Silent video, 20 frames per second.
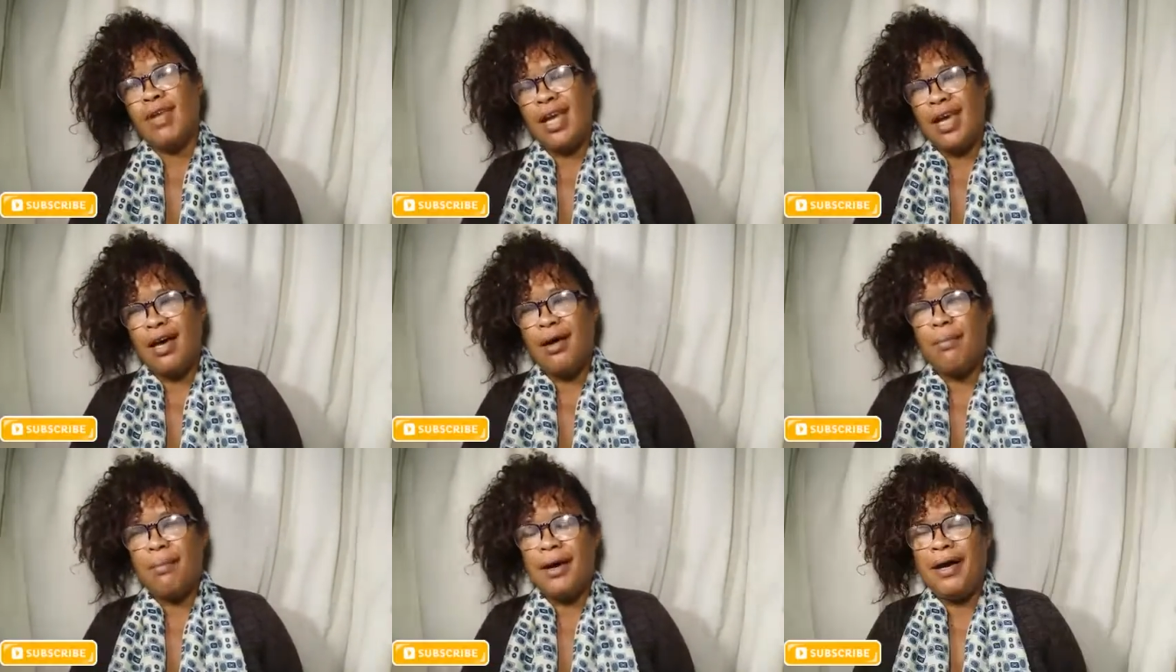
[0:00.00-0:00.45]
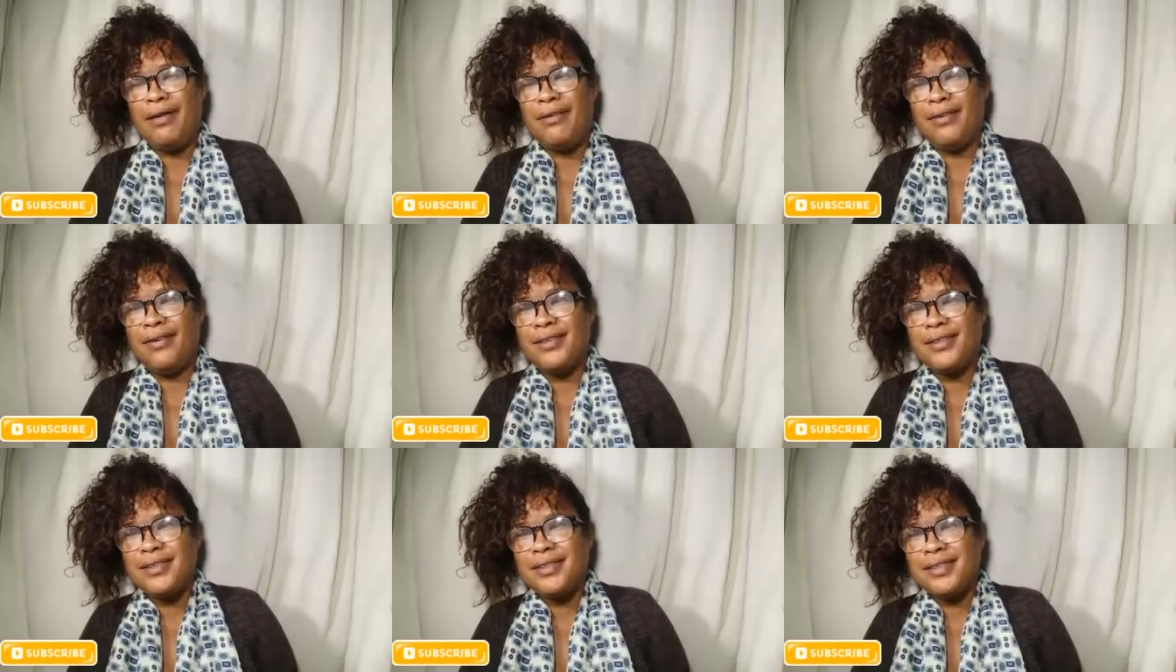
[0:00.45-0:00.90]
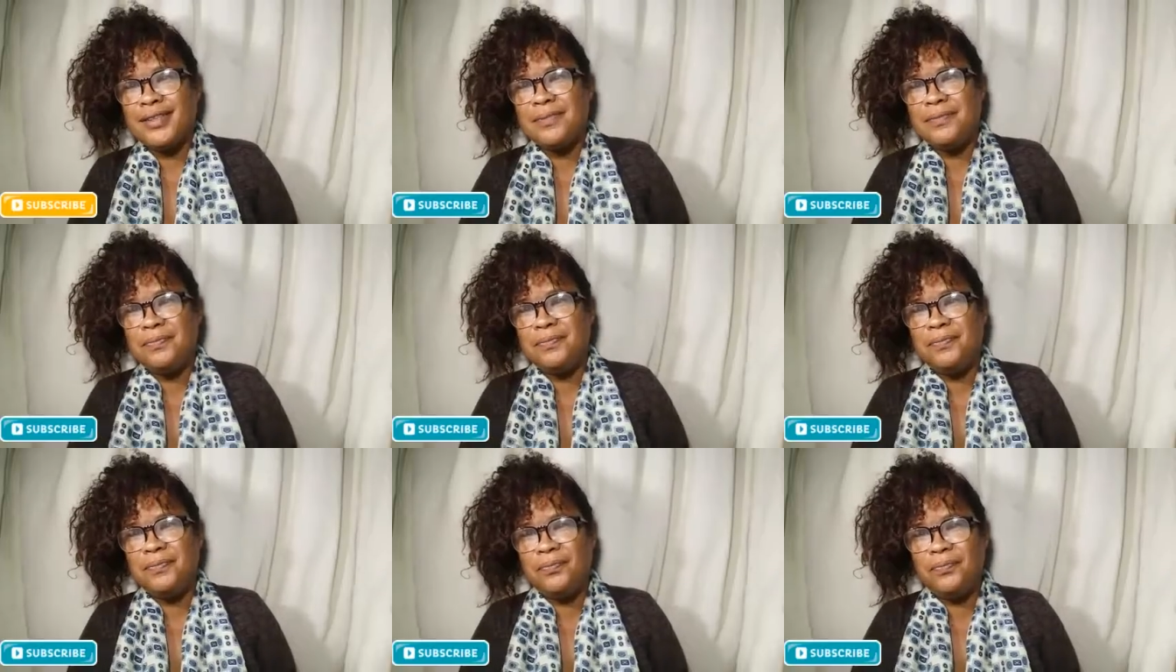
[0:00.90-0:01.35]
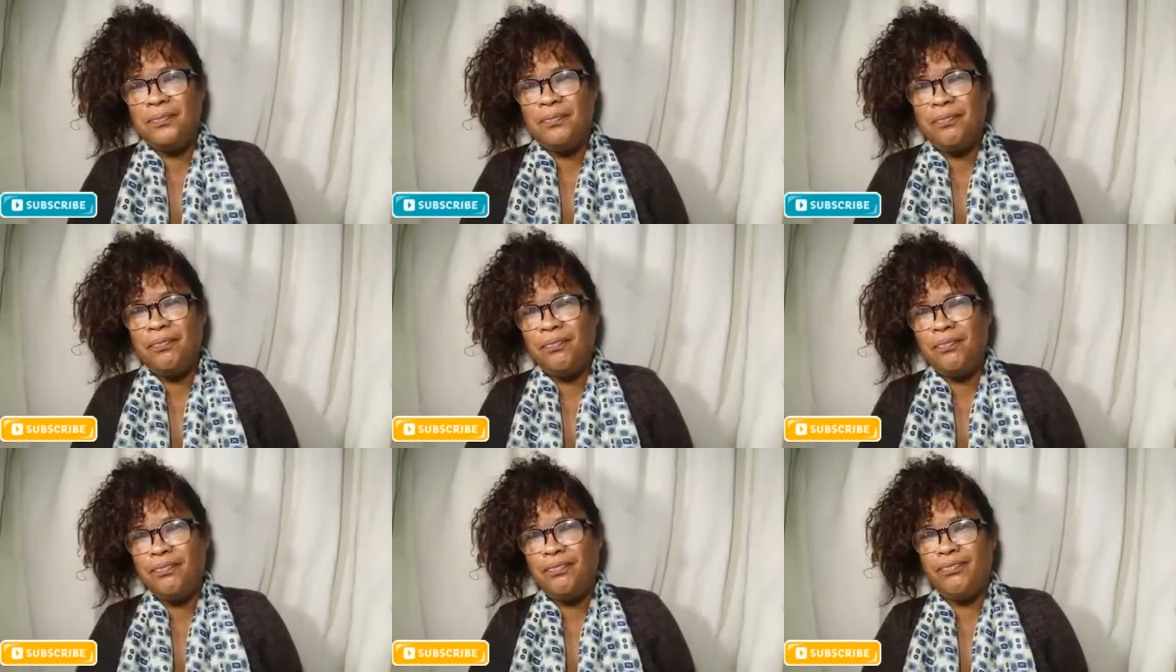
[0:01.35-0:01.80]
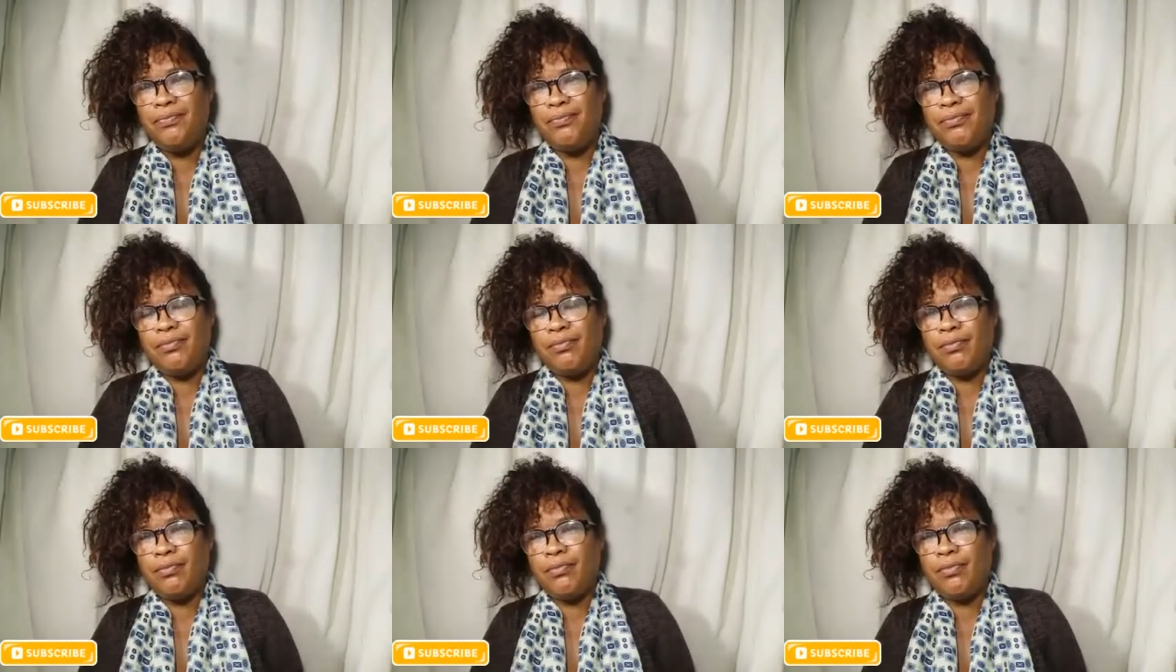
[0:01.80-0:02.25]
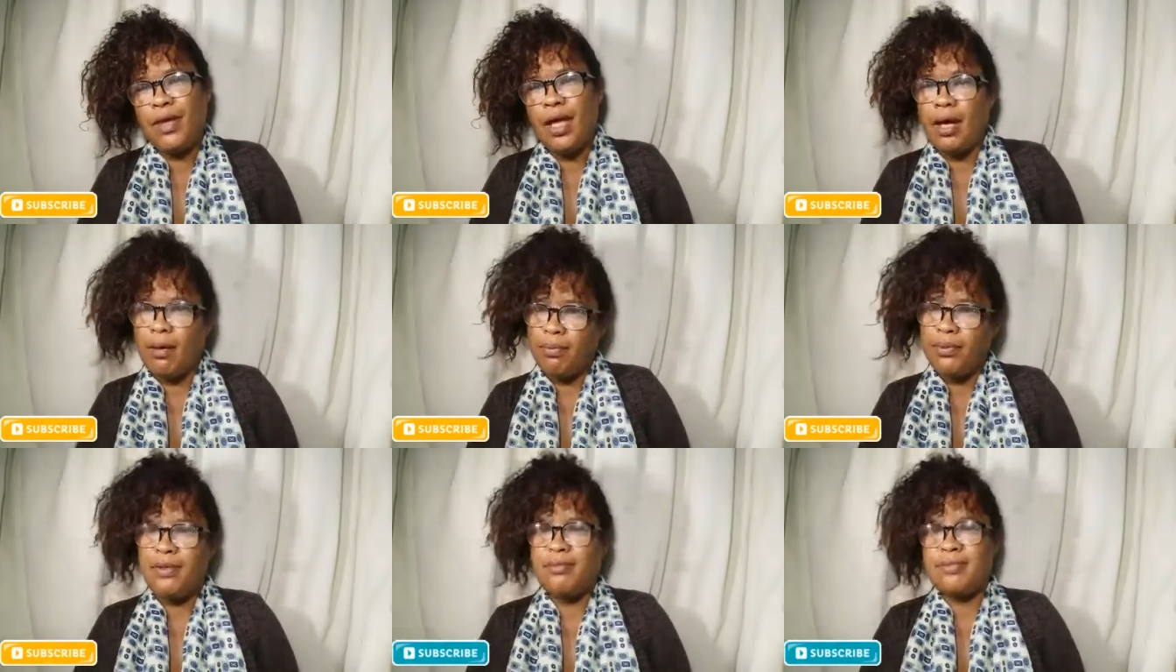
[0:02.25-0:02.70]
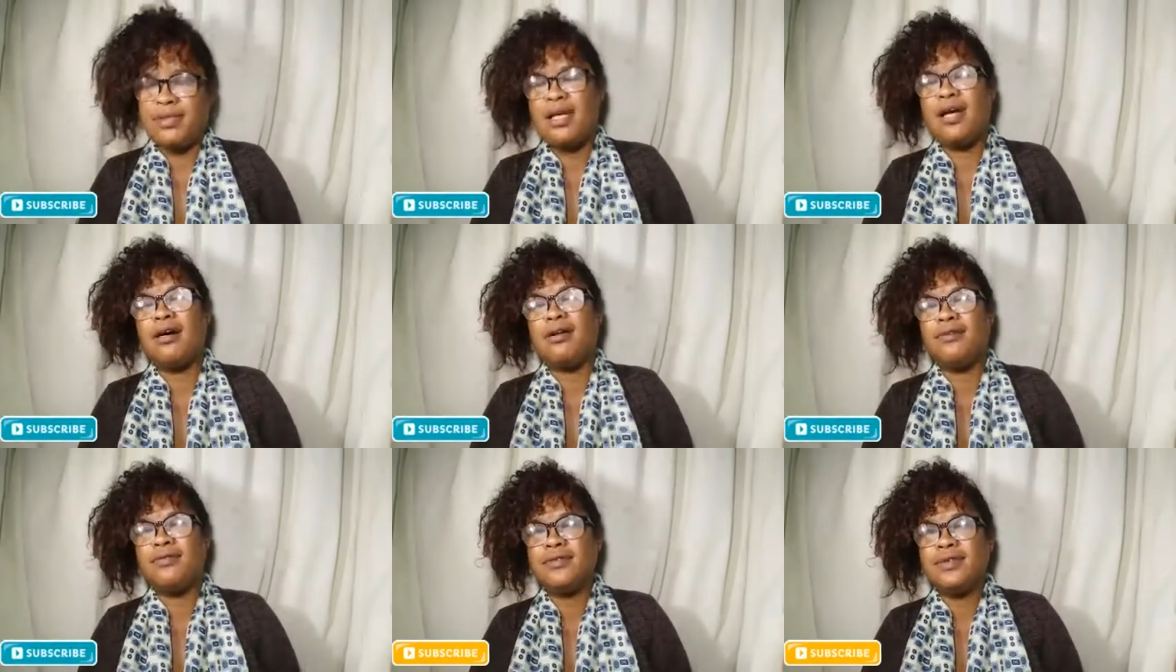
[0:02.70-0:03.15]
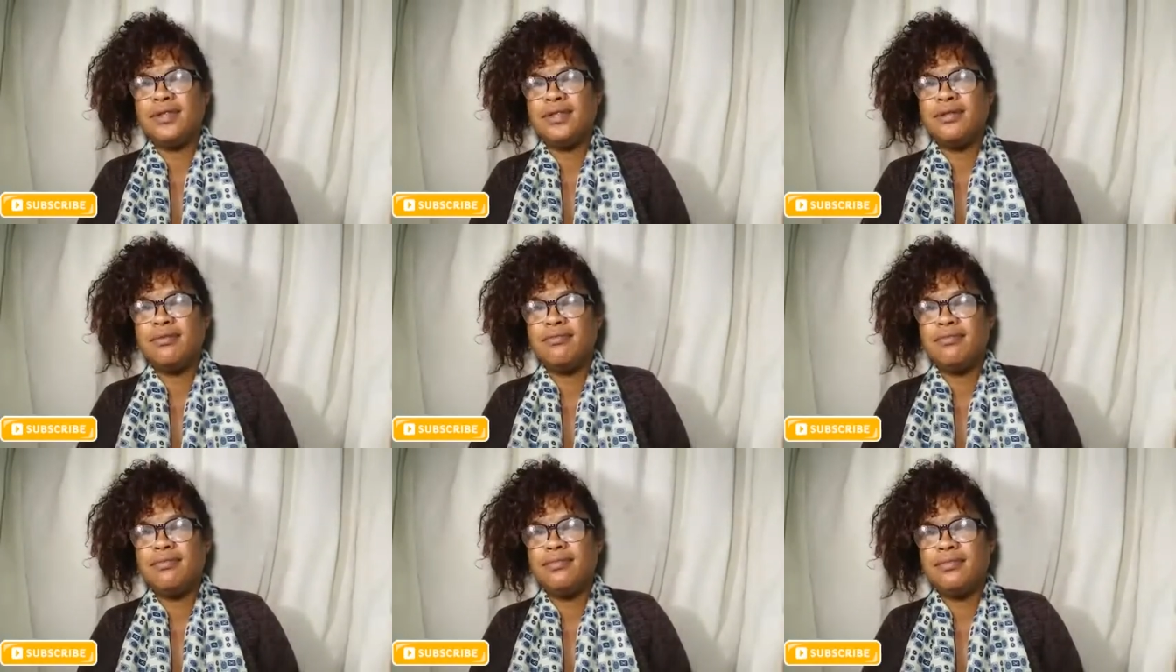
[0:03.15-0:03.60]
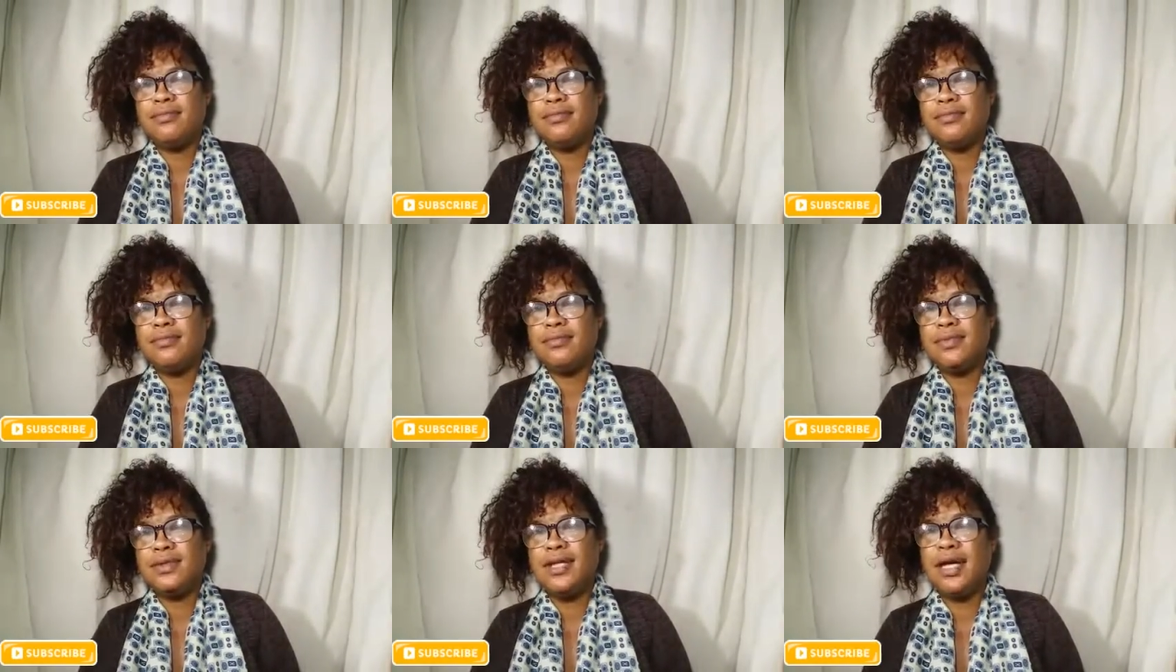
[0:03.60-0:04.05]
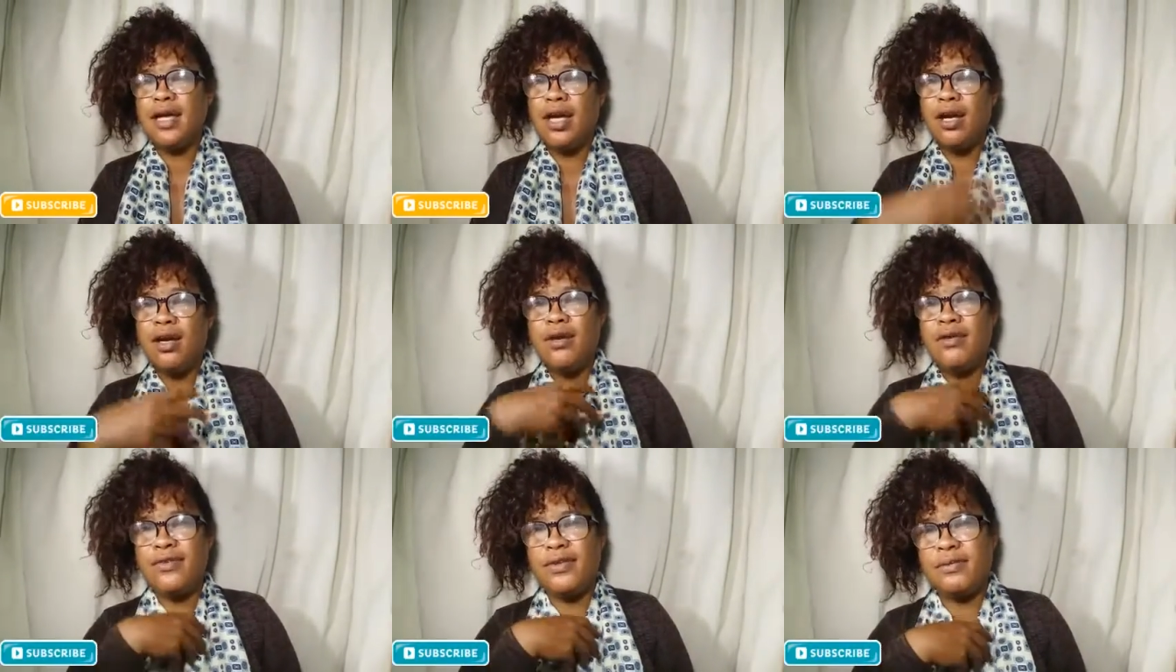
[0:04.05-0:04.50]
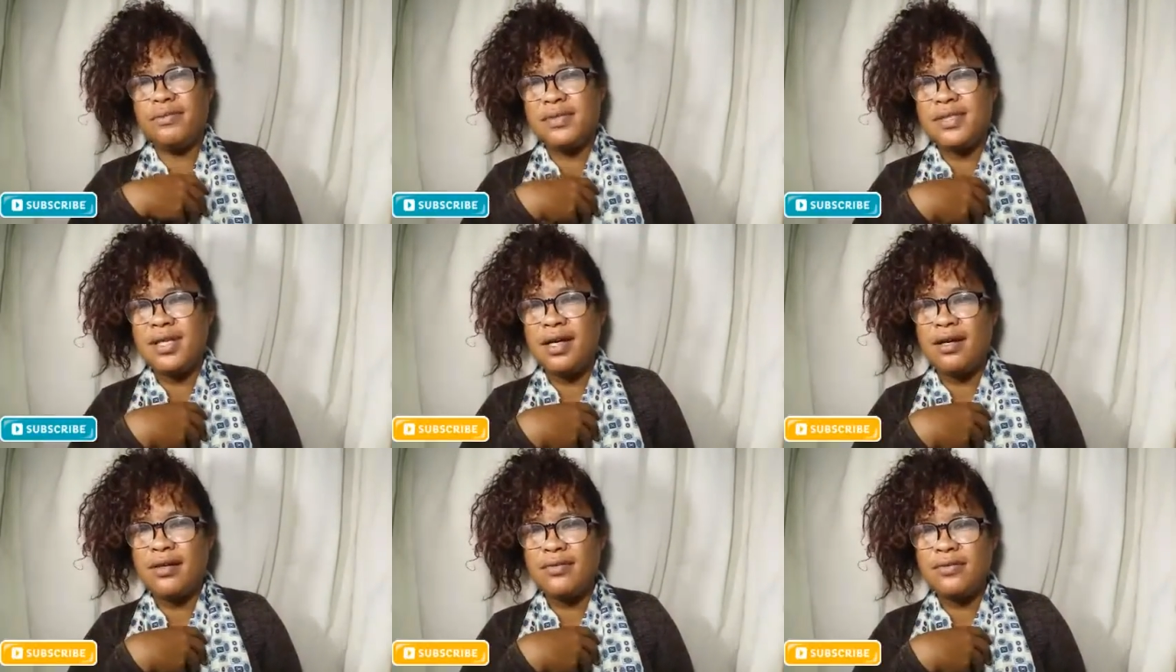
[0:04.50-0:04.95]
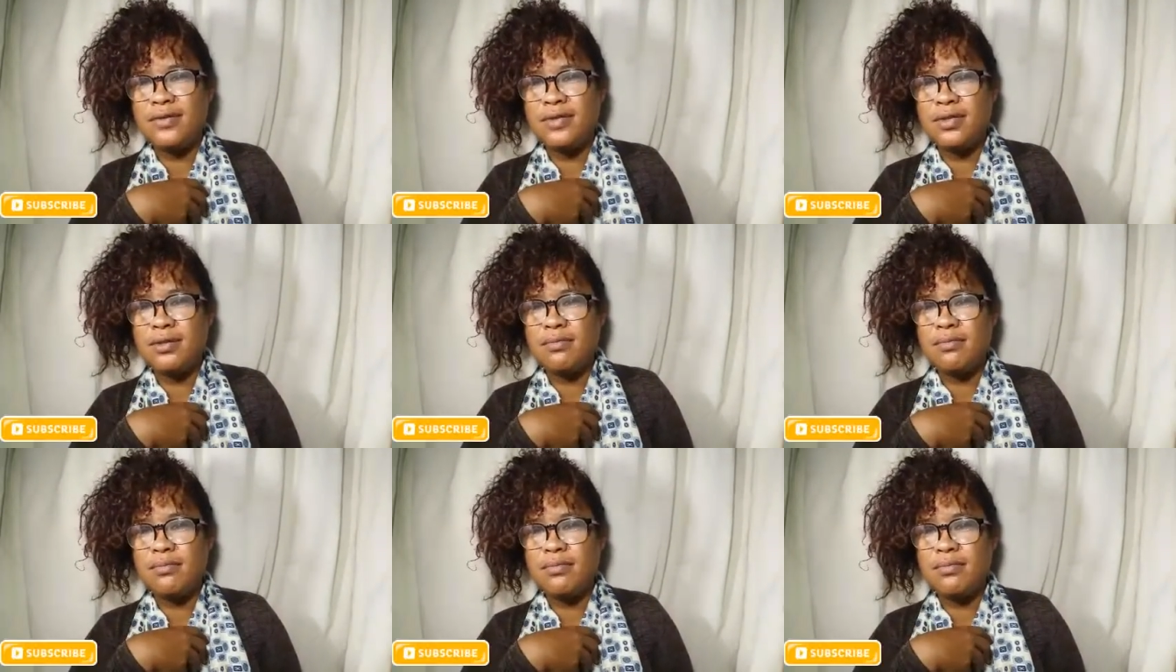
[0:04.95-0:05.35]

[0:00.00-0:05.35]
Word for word: help others help themselves, take care of themselves.